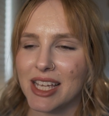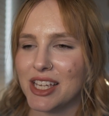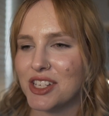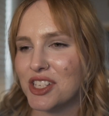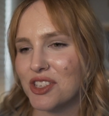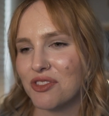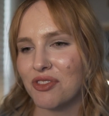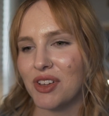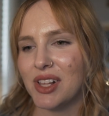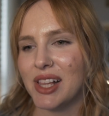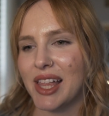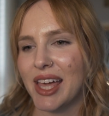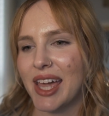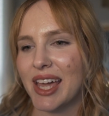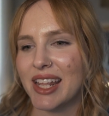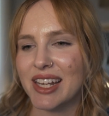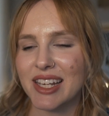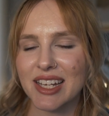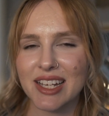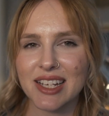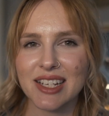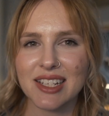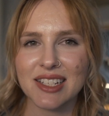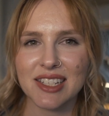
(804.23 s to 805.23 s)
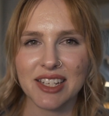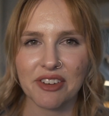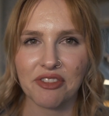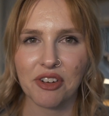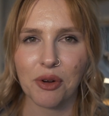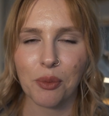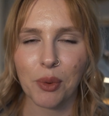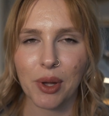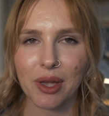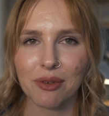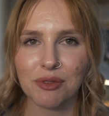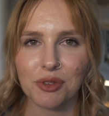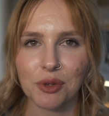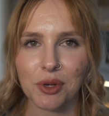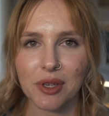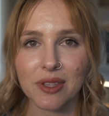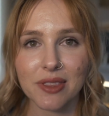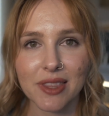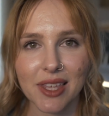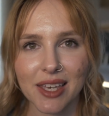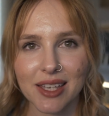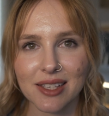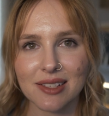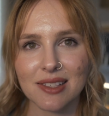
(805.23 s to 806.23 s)
I just felt like I needed a different way of
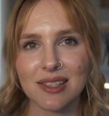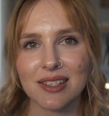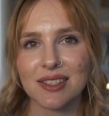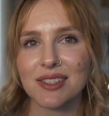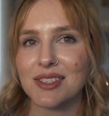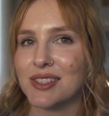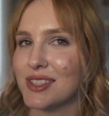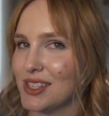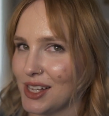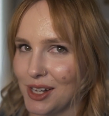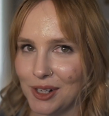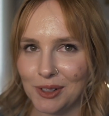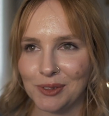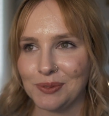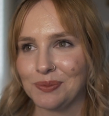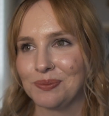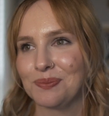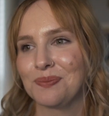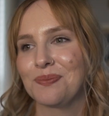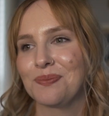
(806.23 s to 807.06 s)
doing things. So